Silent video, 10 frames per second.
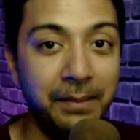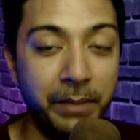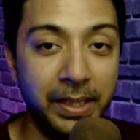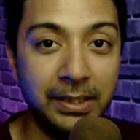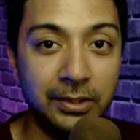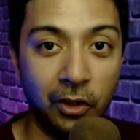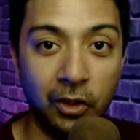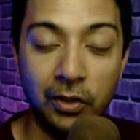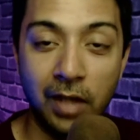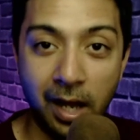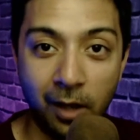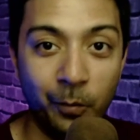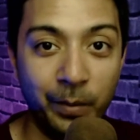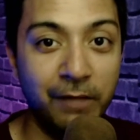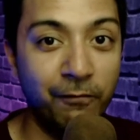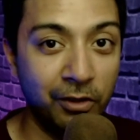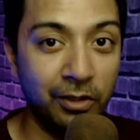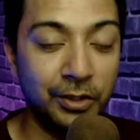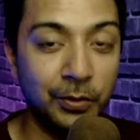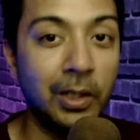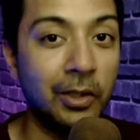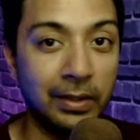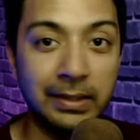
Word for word: based on how many words you are